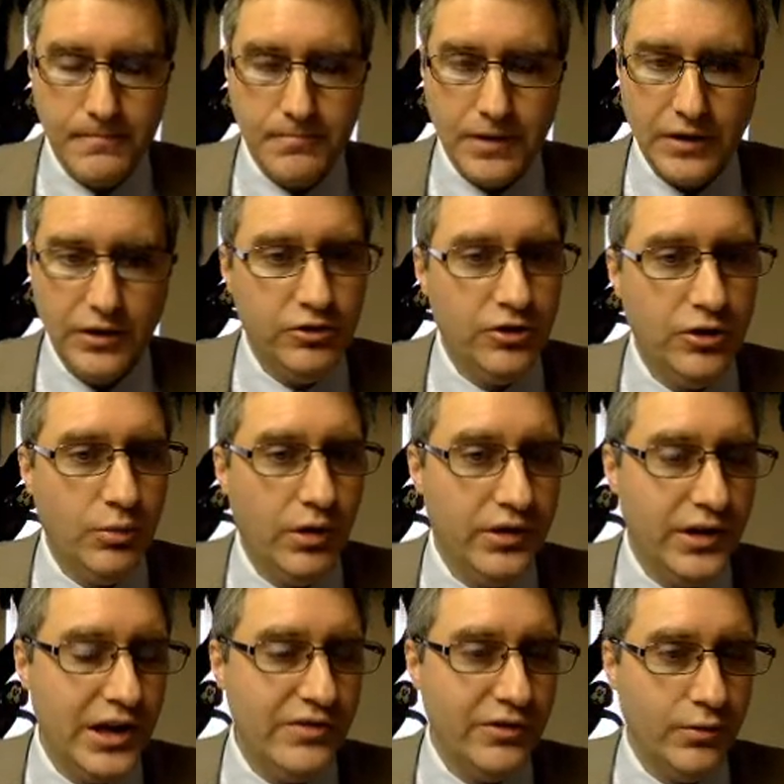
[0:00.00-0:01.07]
Listen to what
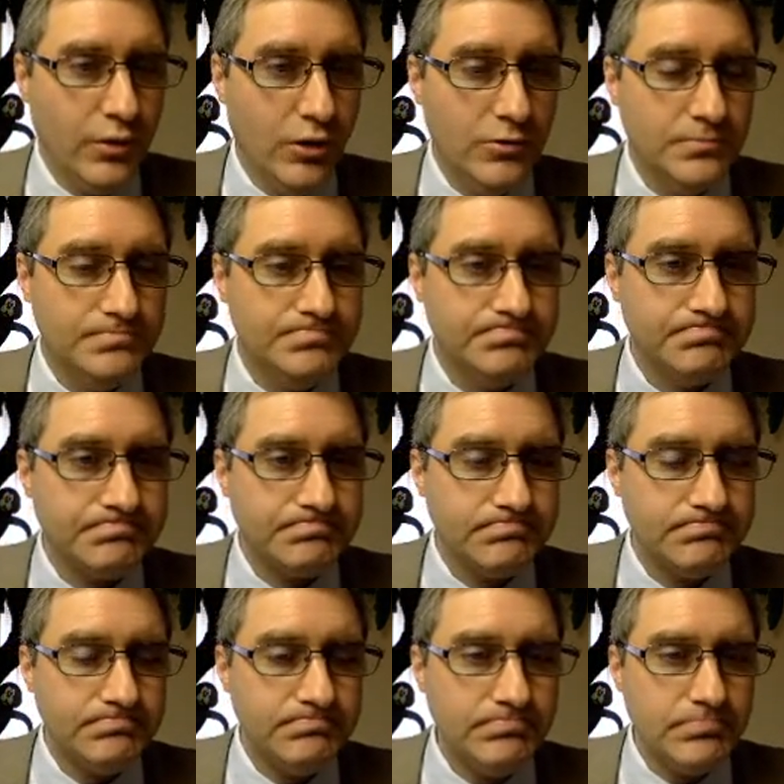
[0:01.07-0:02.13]
David wrote
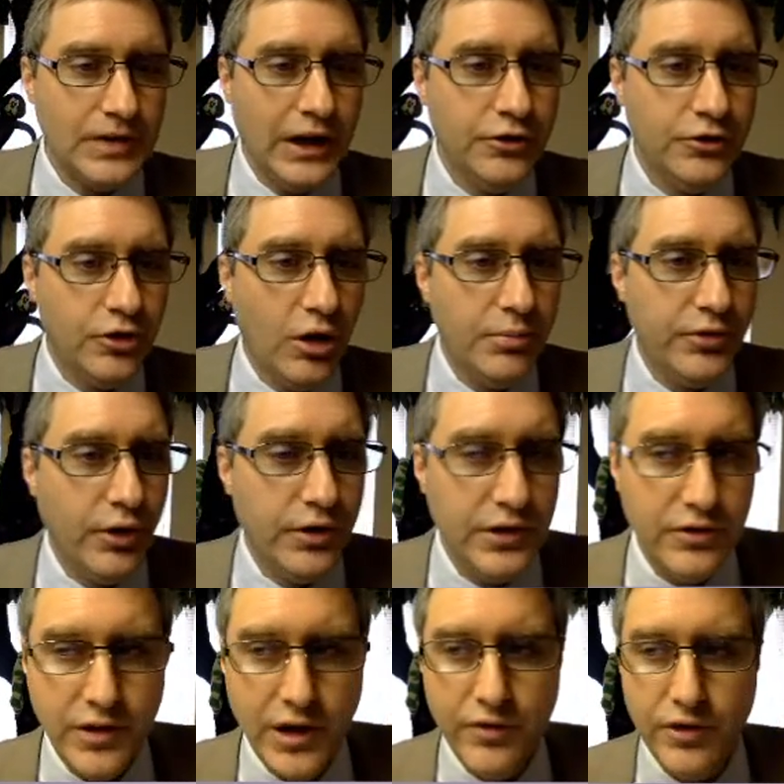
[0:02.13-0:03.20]
in Psalm
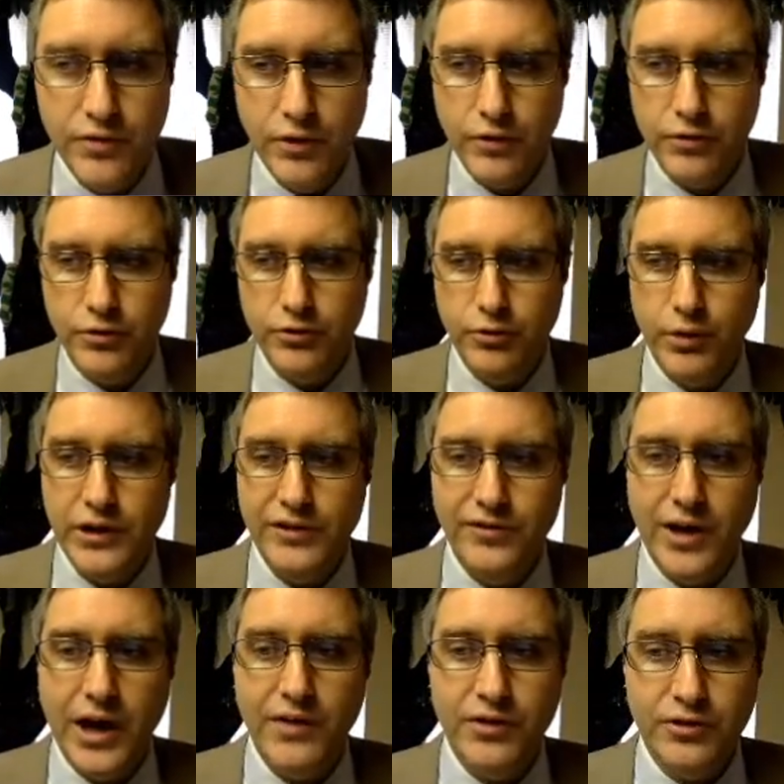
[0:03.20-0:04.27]
37, verses
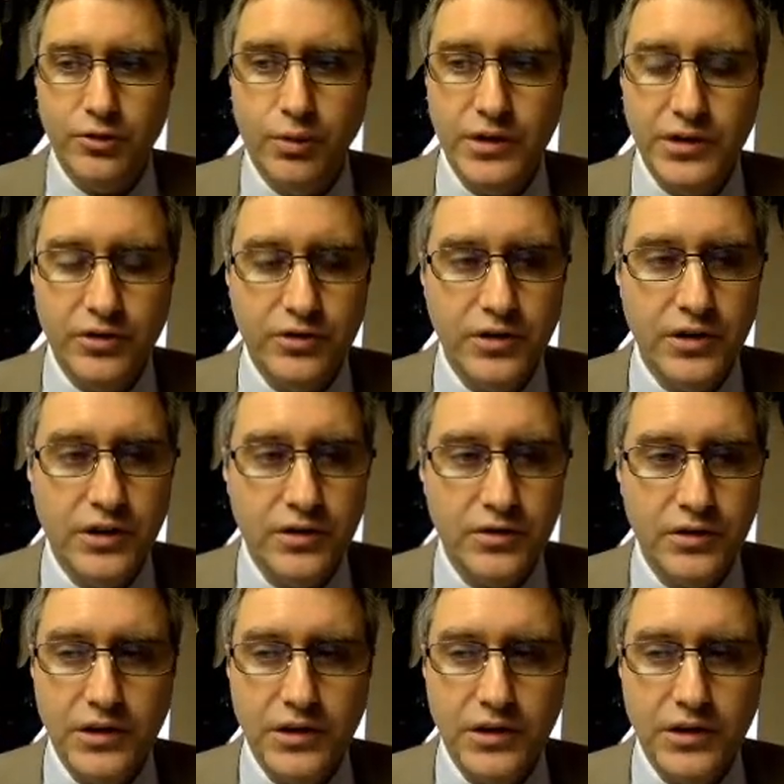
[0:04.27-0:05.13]
25 and 26.